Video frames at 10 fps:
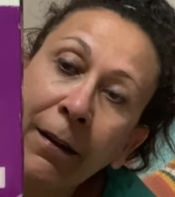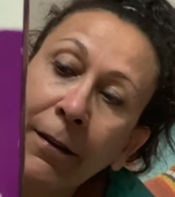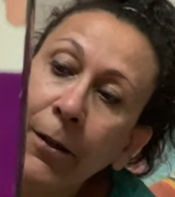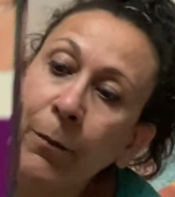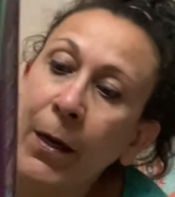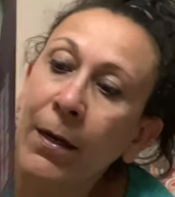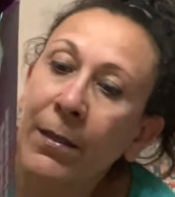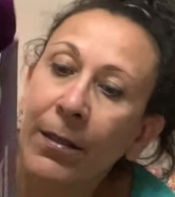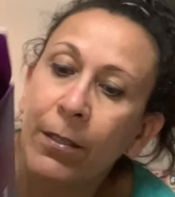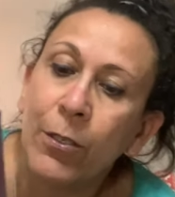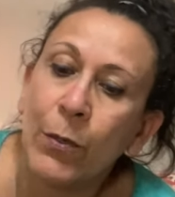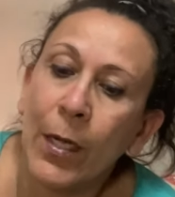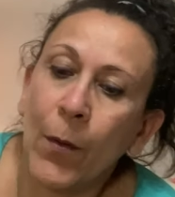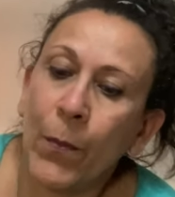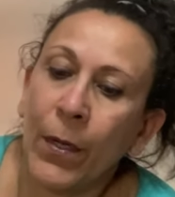litter box to
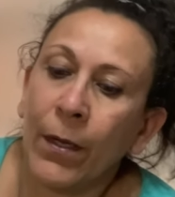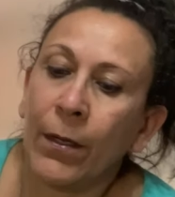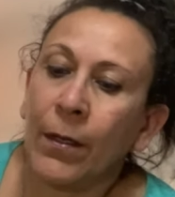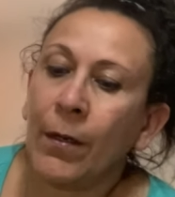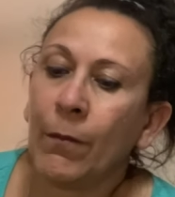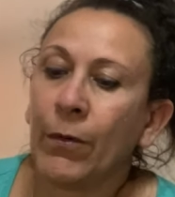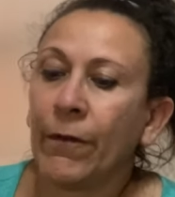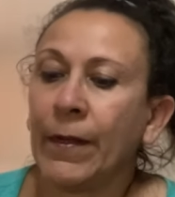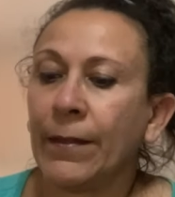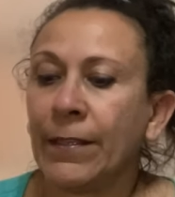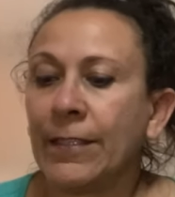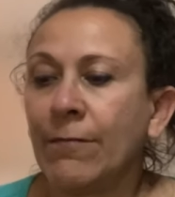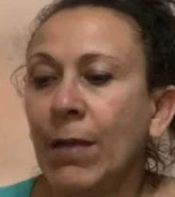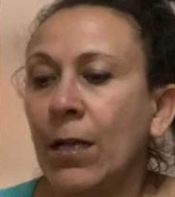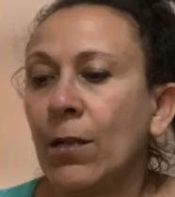help prevent the
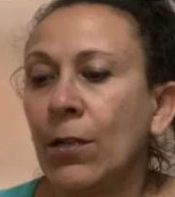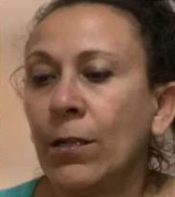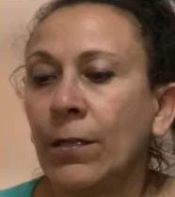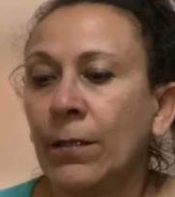smell.